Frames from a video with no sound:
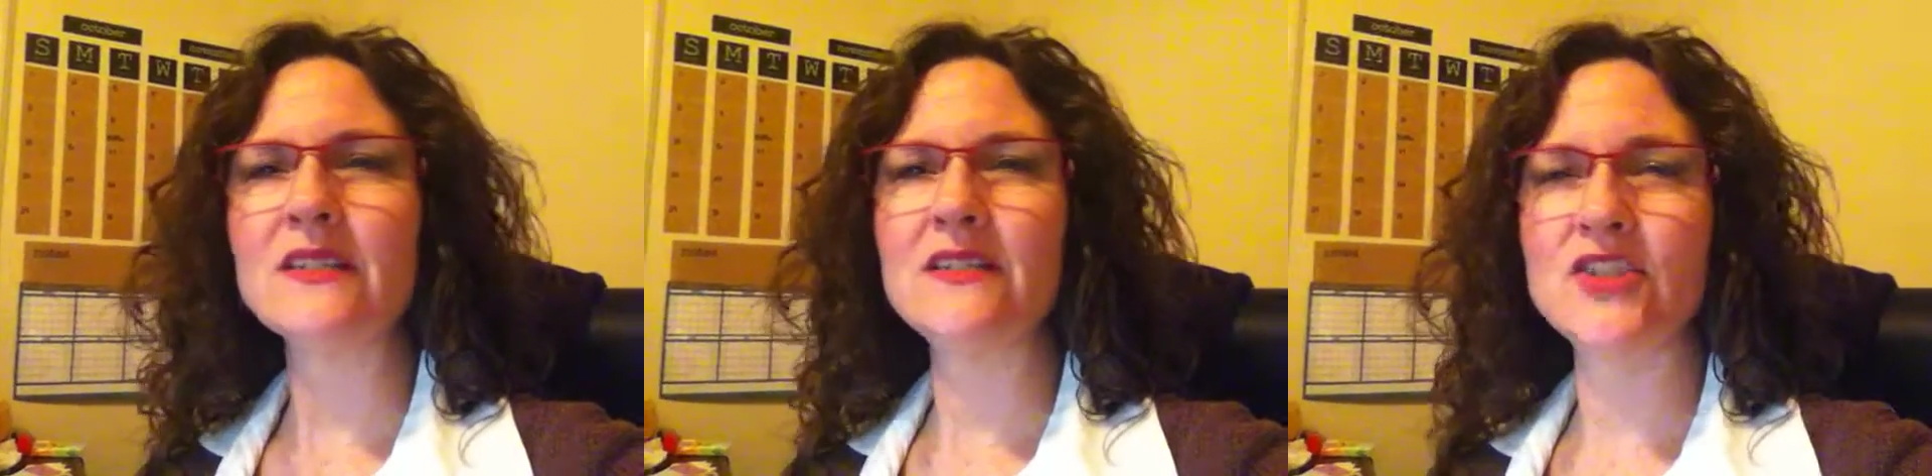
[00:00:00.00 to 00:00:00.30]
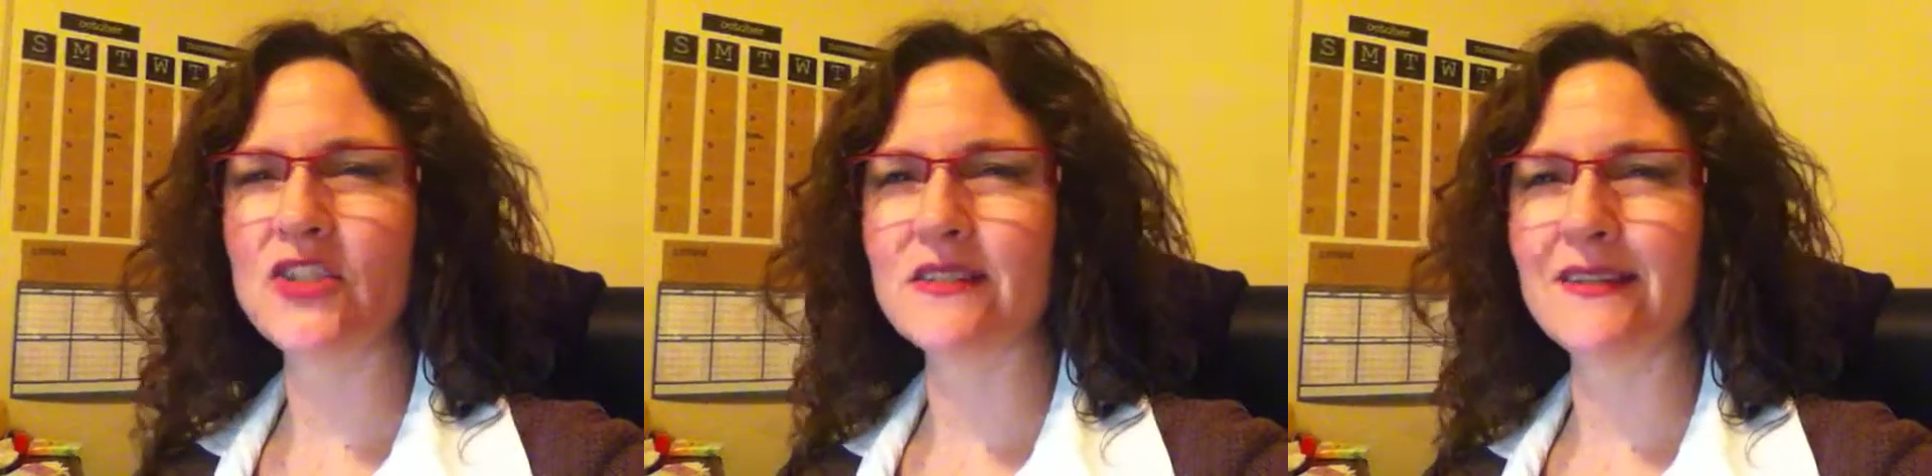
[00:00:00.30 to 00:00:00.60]

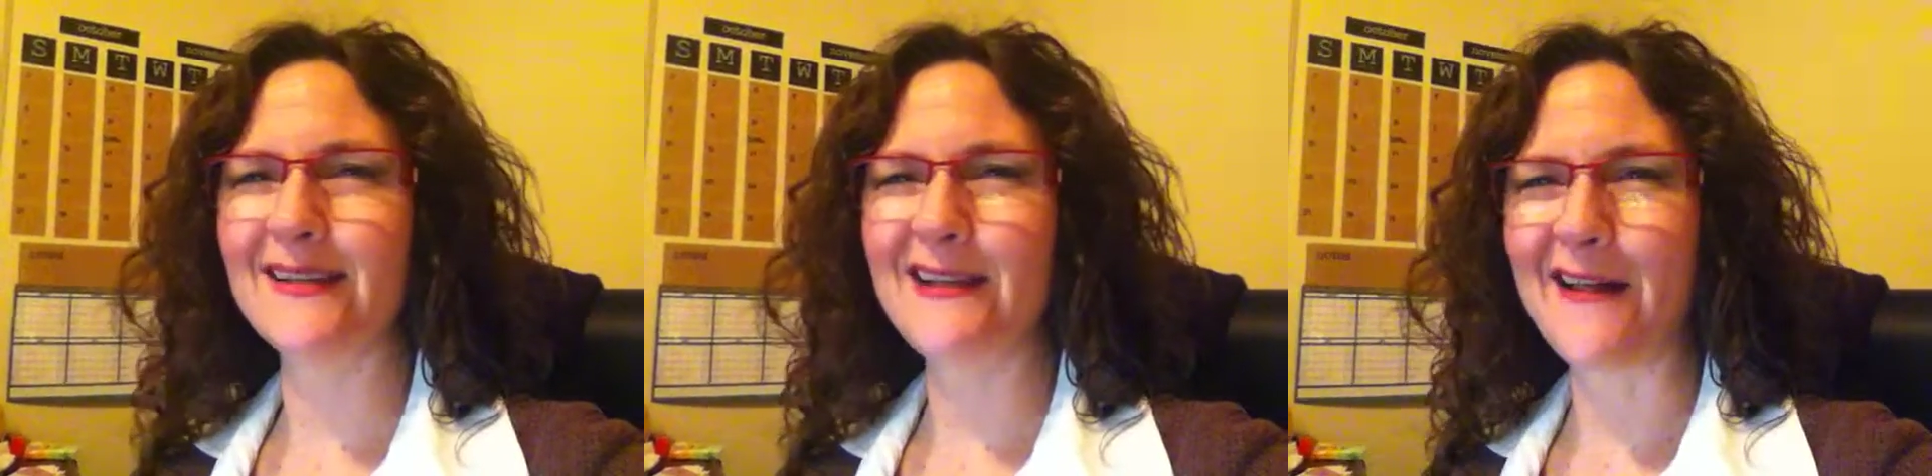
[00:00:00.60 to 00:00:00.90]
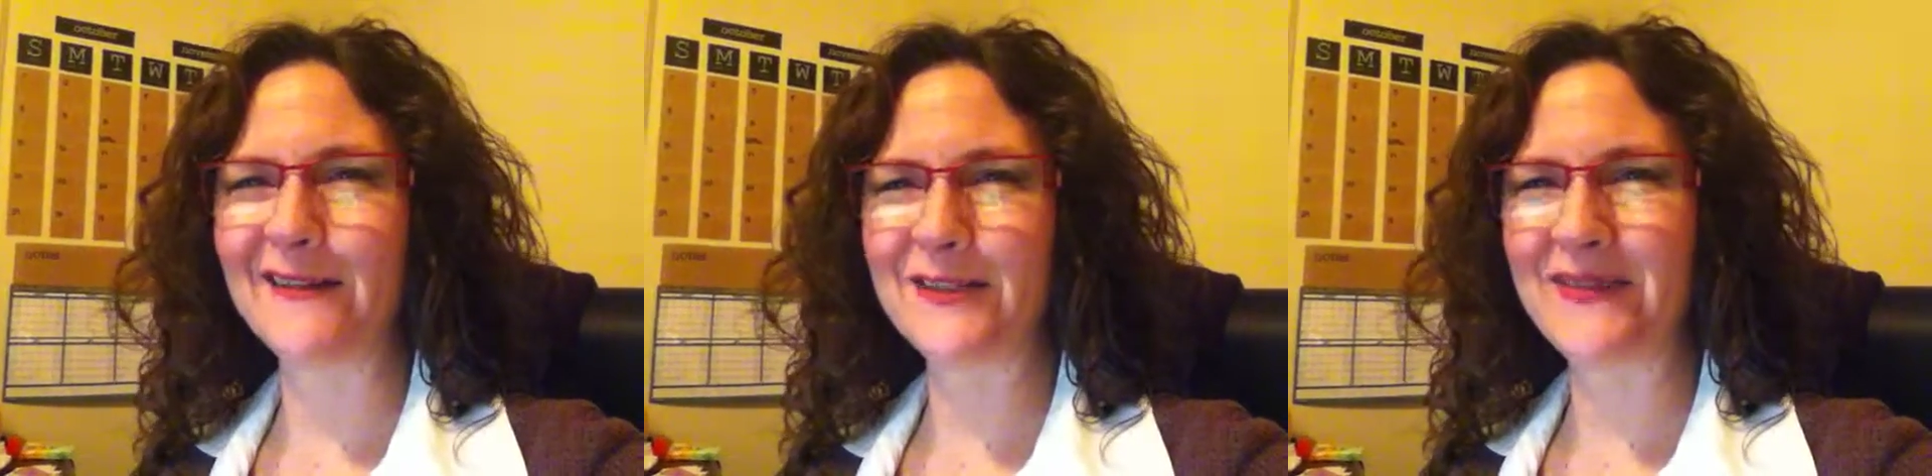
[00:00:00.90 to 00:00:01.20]
It's just an
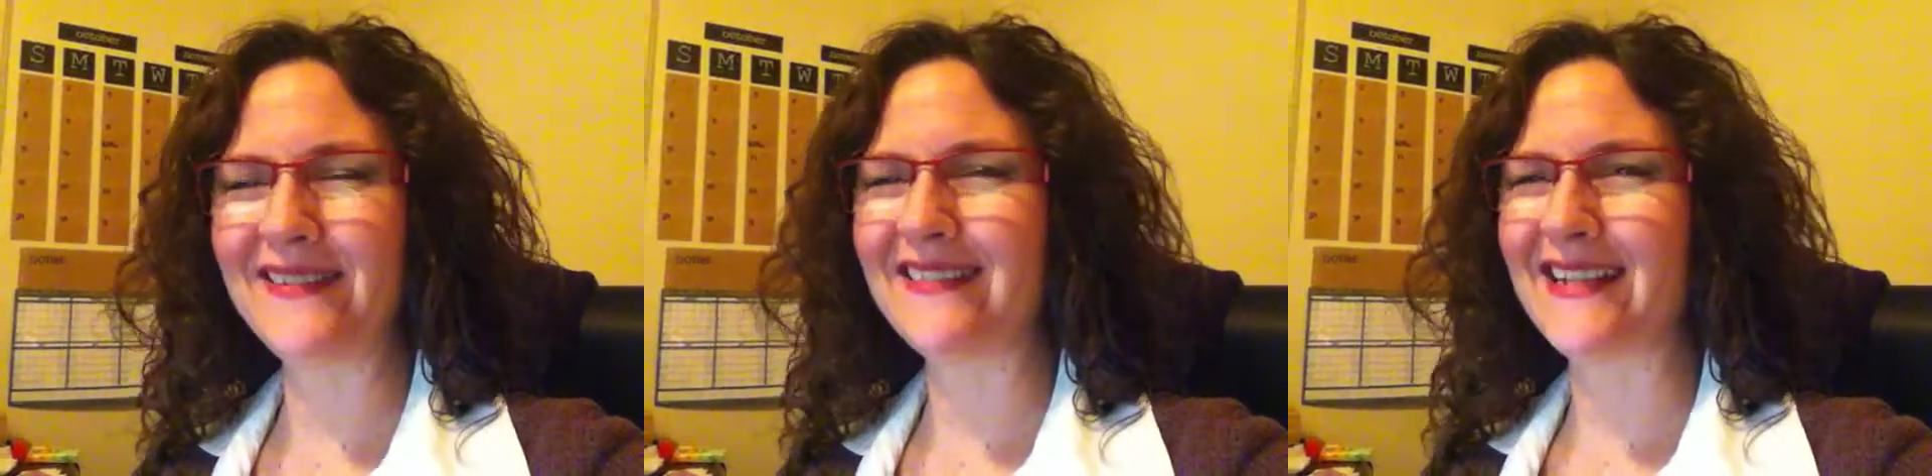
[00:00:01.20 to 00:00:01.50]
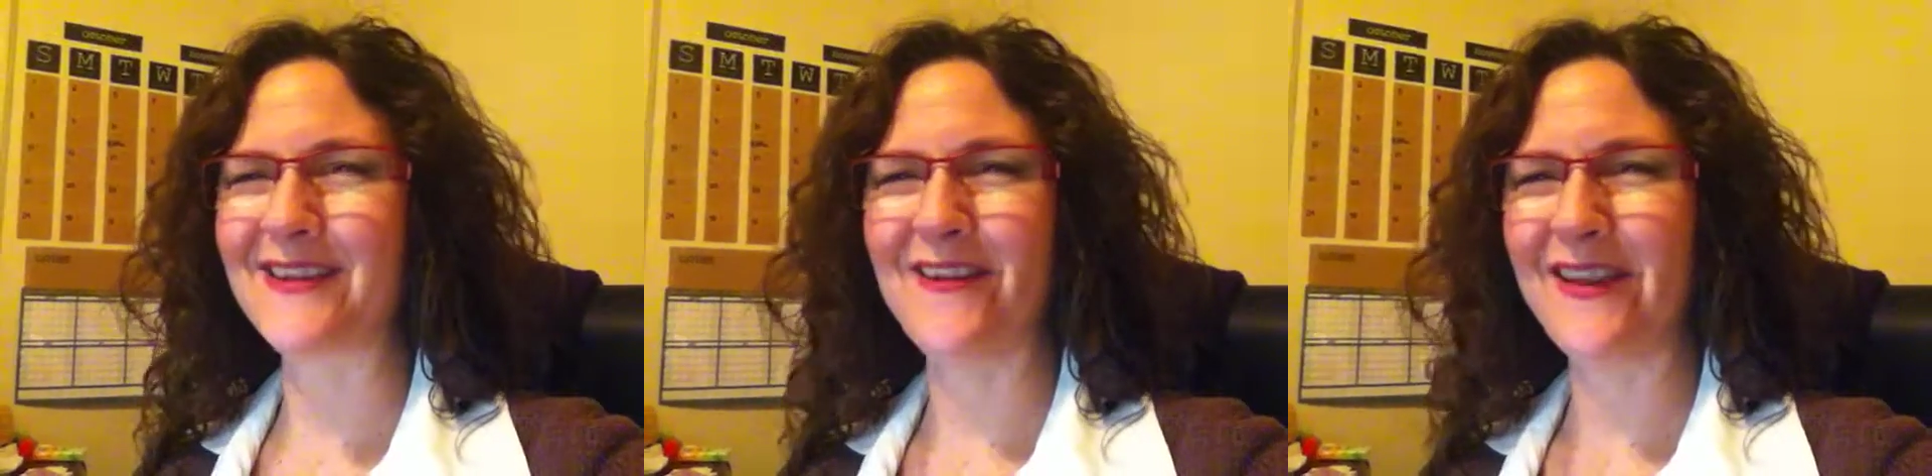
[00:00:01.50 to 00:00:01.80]
acknowledgement.
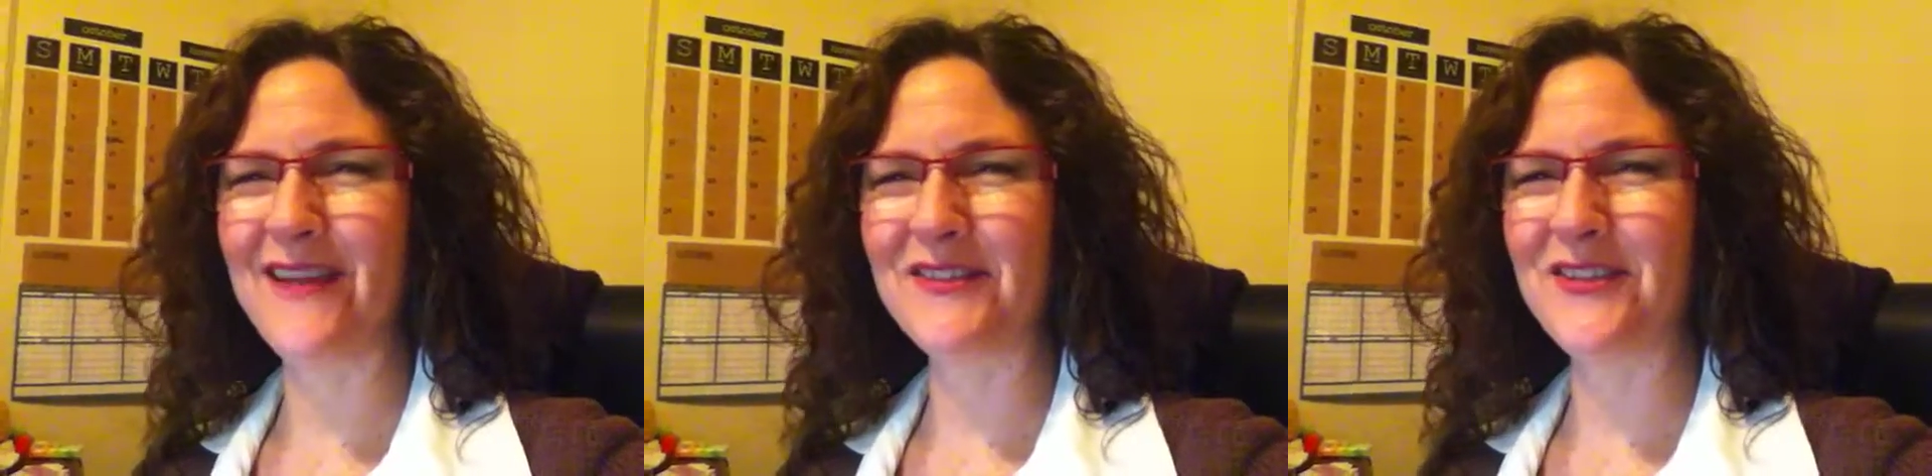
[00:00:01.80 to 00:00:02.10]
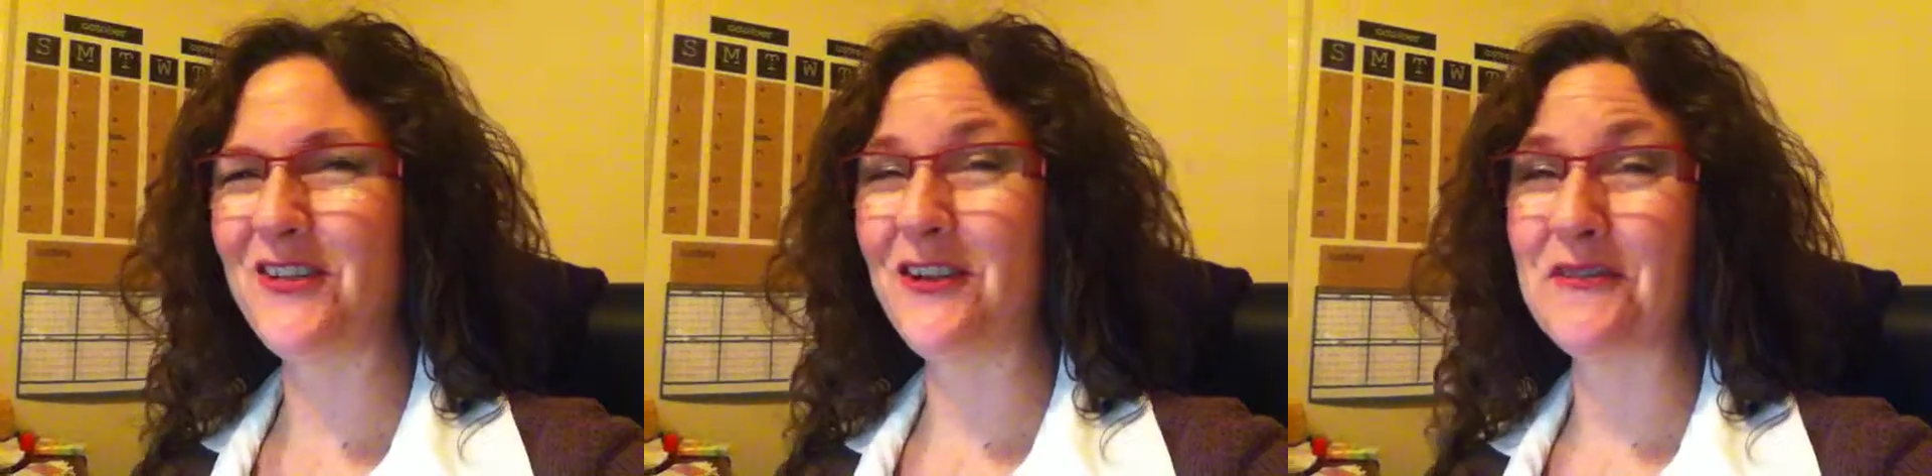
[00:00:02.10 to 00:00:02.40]
That's all you have to
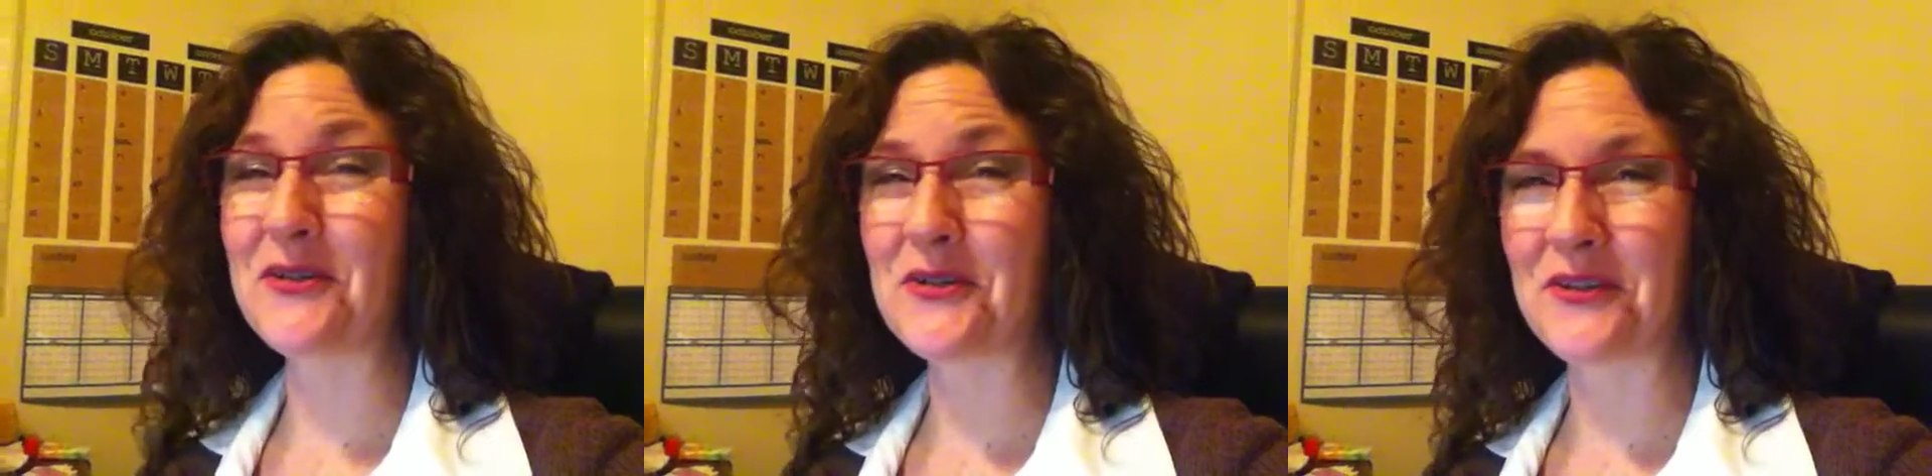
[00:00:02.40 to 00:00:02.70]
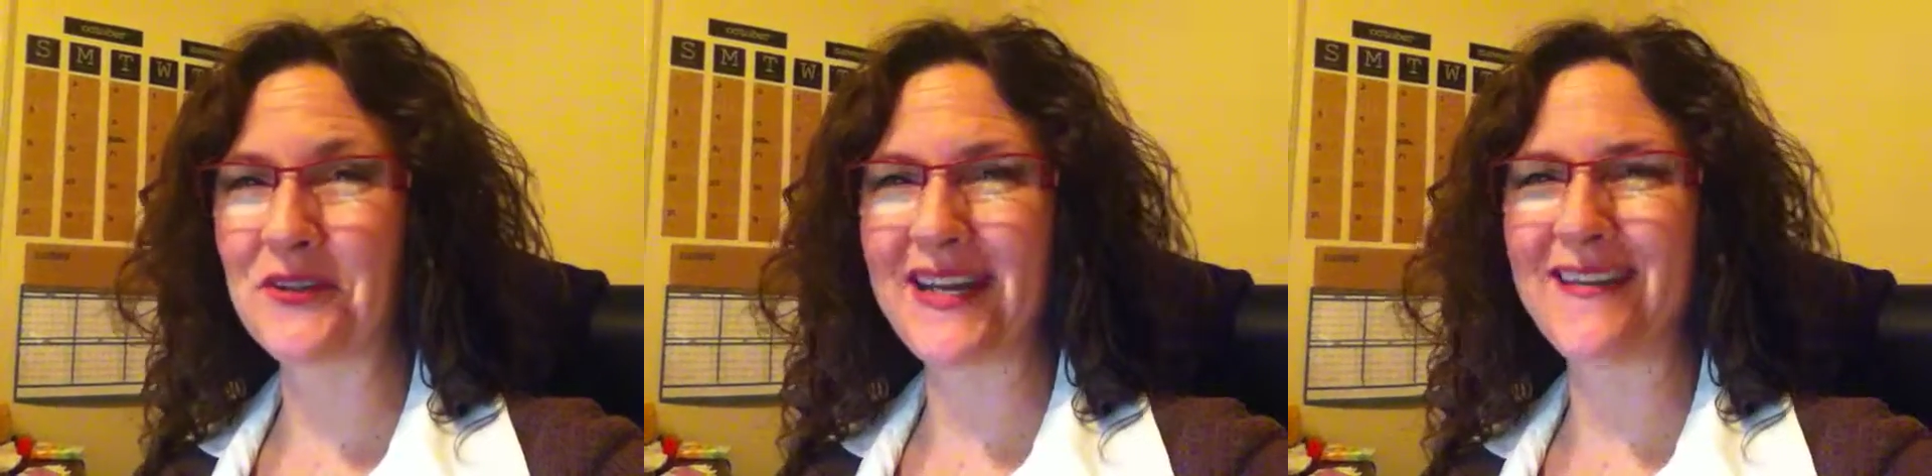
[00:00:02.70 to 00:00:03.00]
do. You don't have to agree.